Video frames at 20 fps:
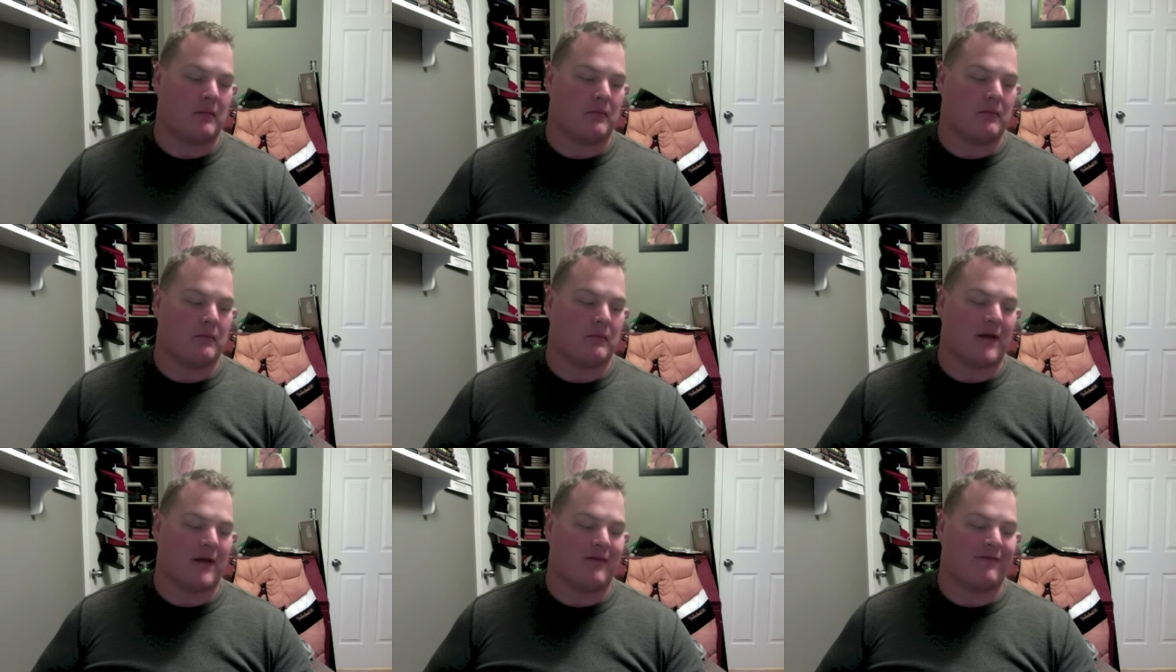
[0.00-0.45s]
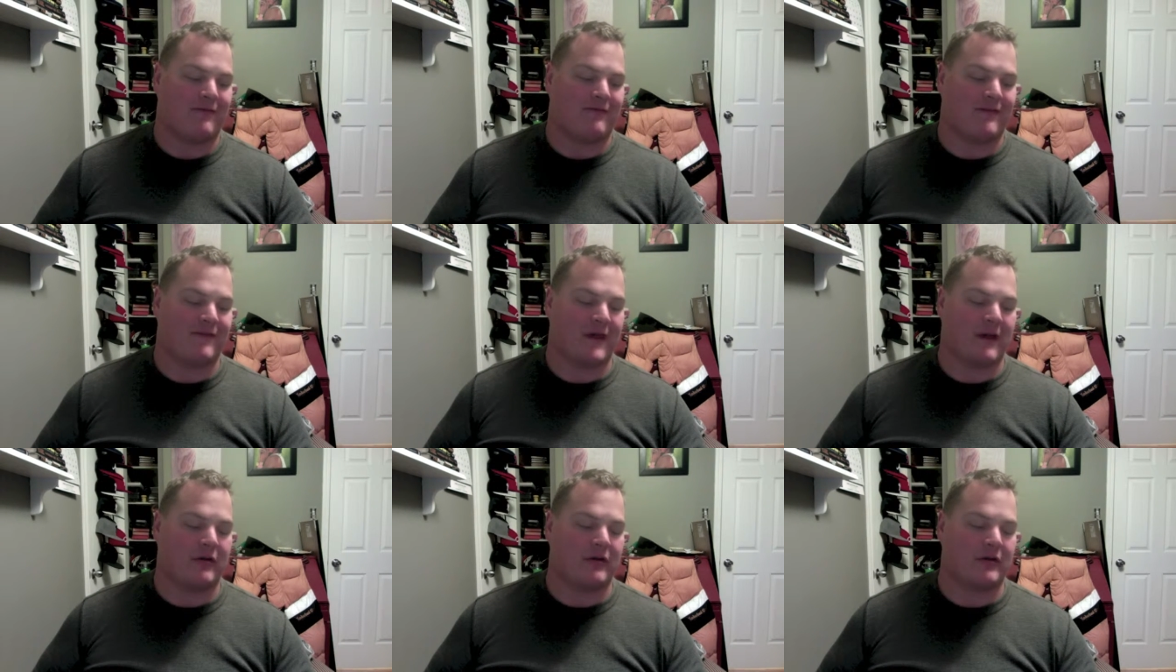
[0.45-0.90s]
my
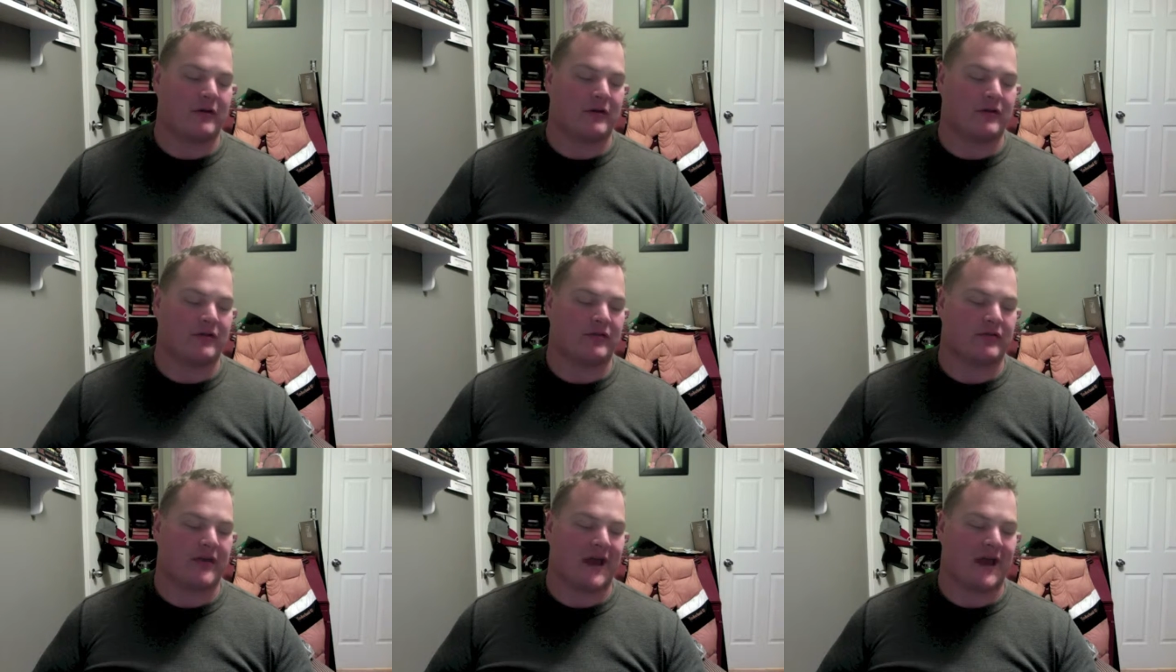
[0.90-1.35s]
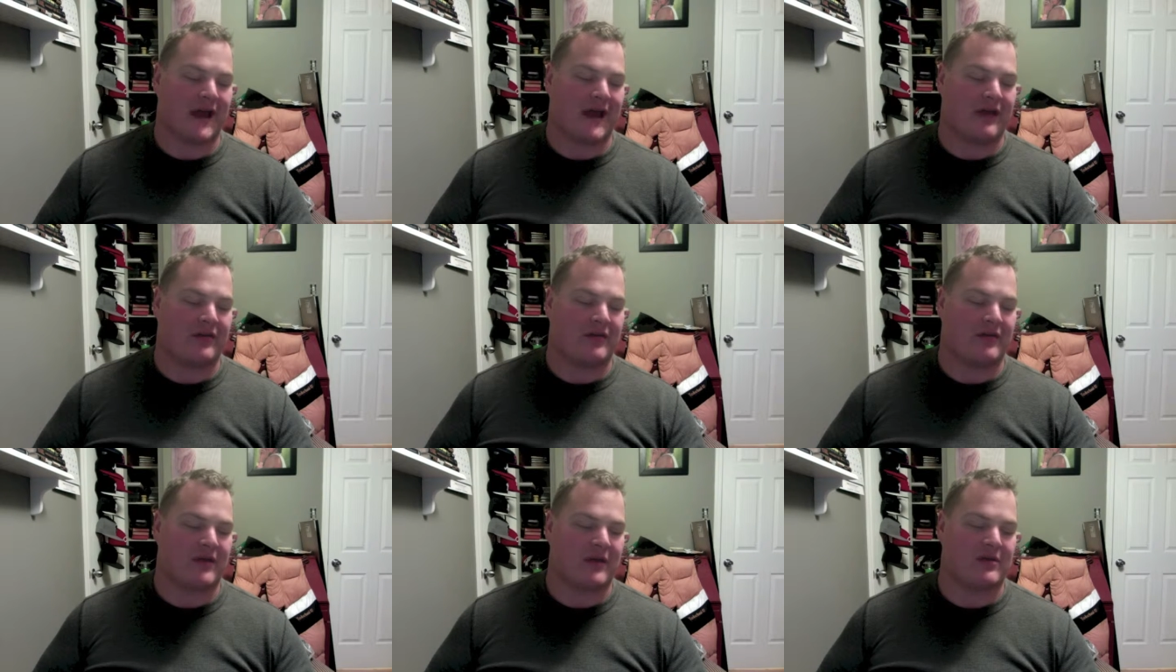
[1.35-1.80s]
failures
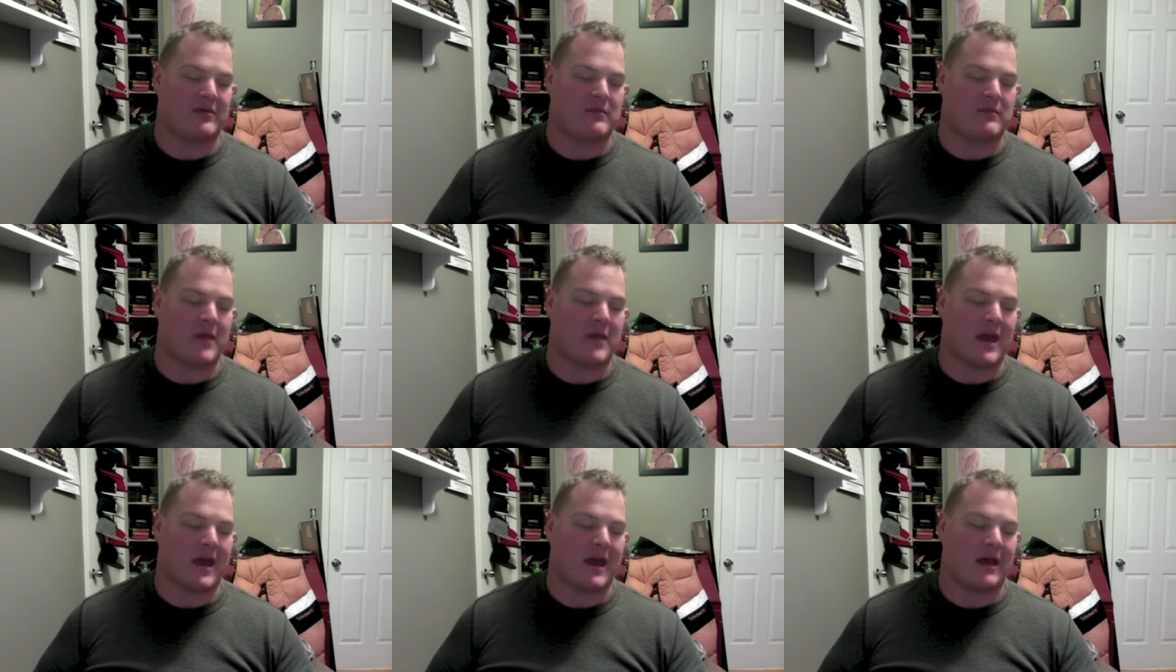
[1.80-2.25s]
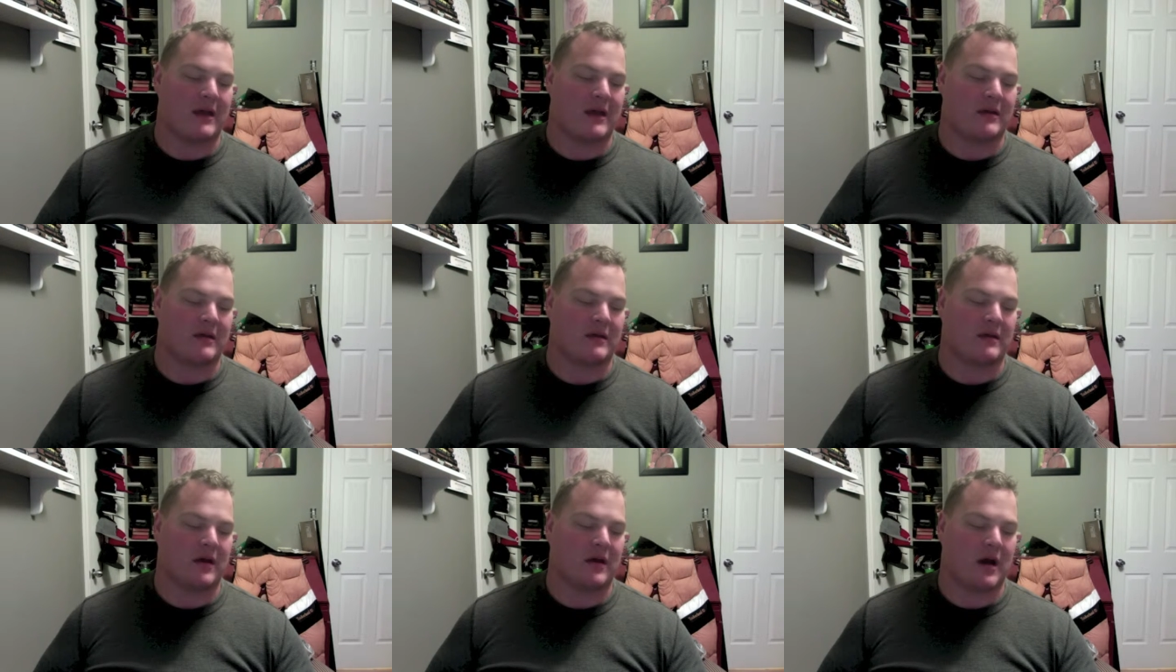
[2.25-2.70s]
as a man,
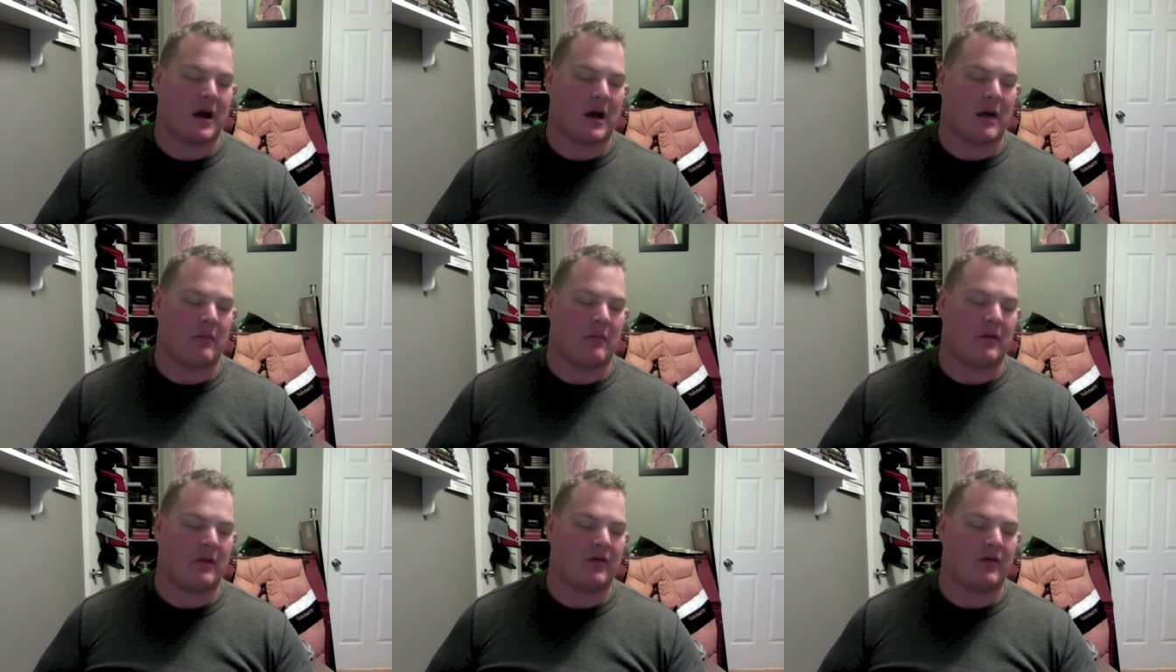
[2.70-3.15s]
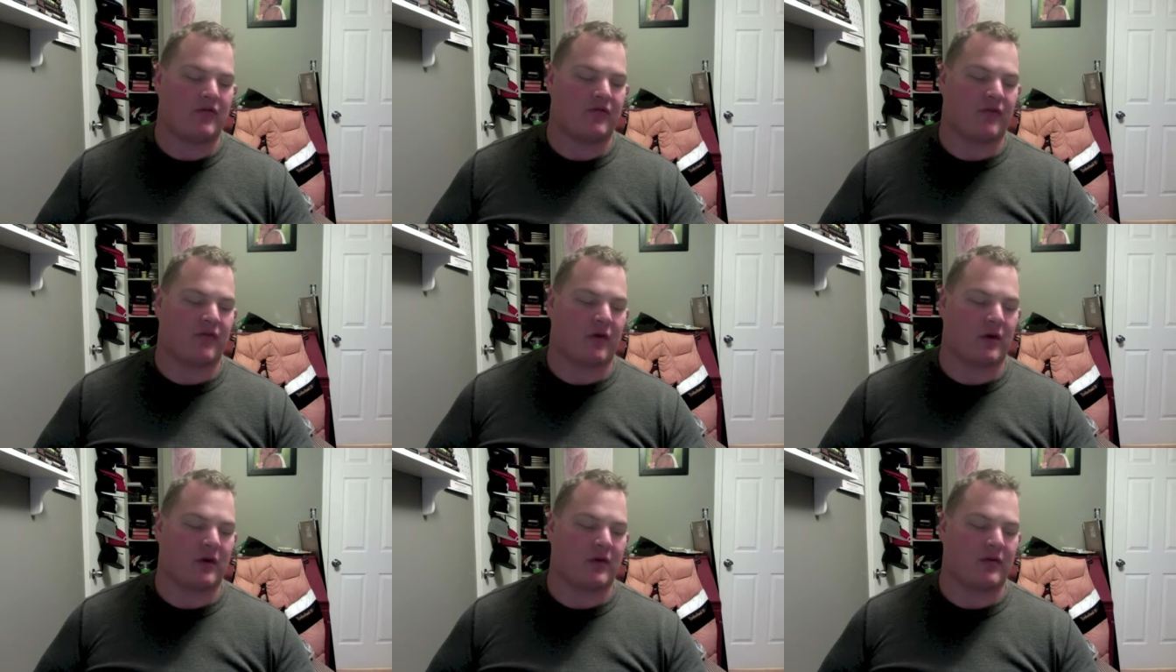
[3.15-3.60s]
as
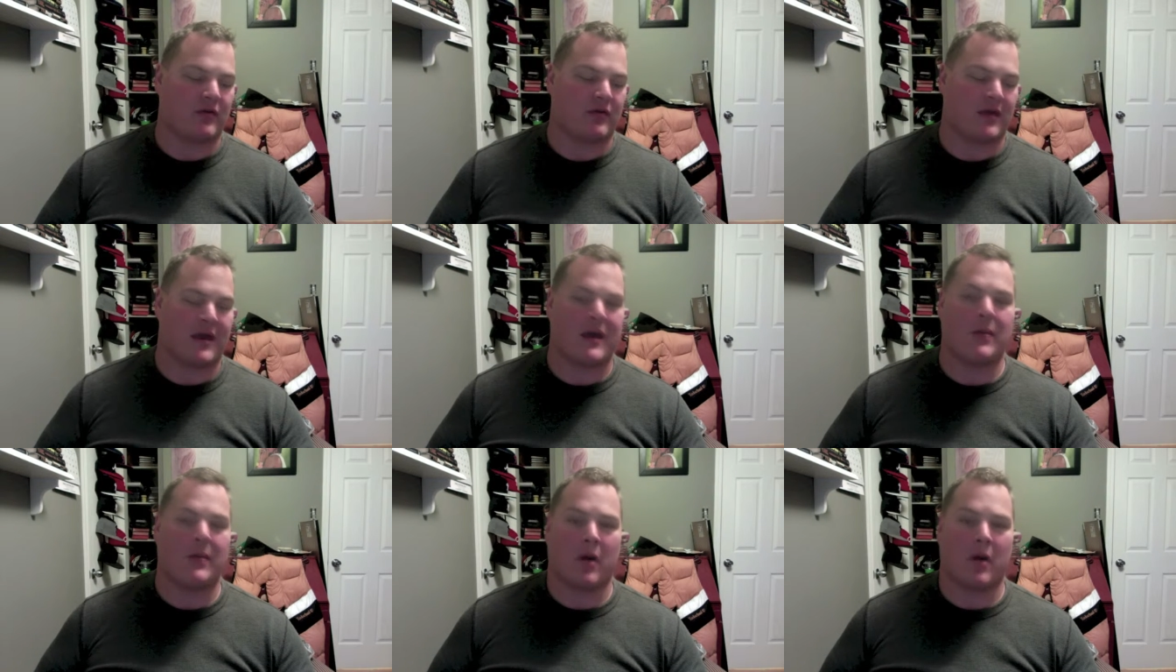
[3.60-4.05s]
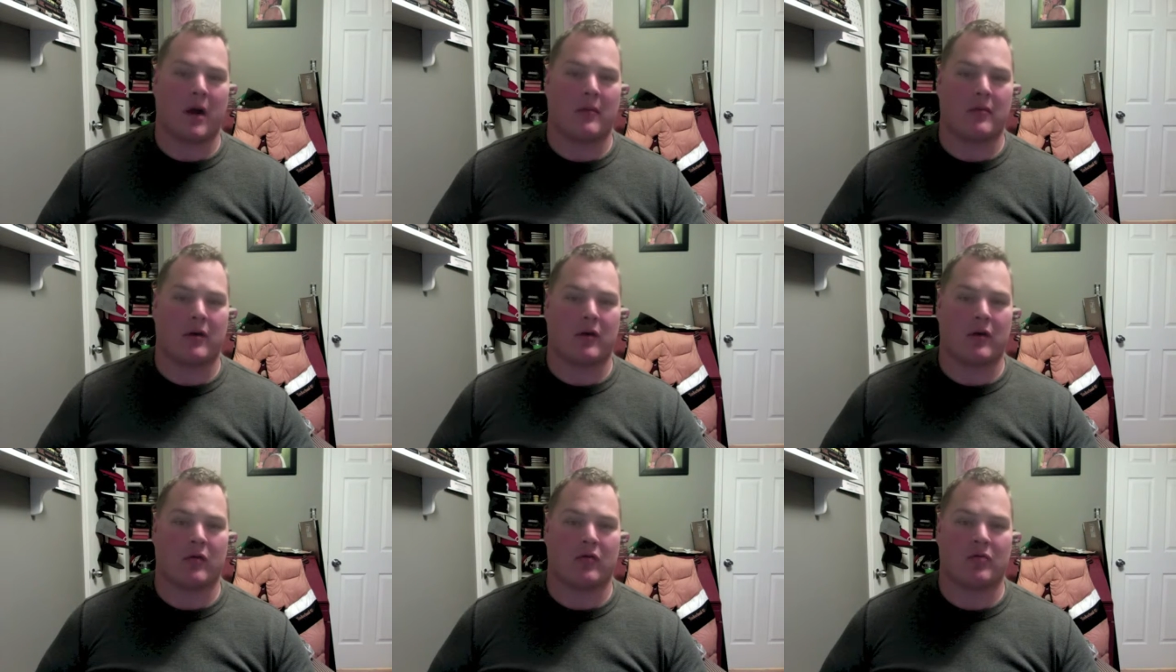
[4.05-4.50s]
far as hip-hop
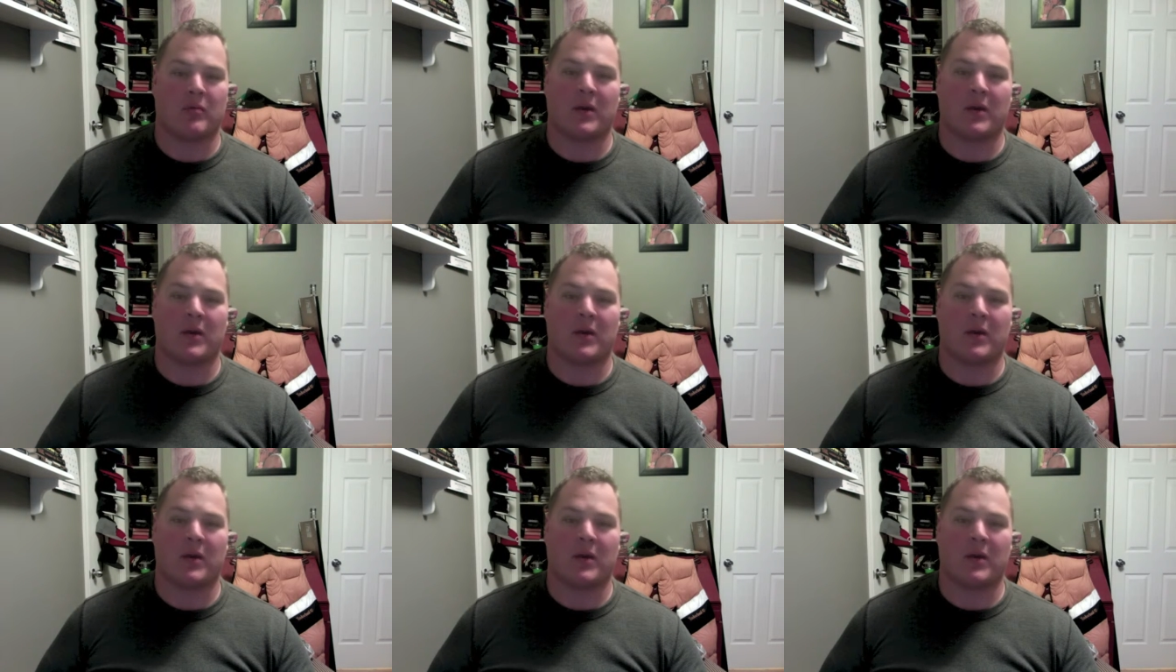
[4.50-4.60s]
goes.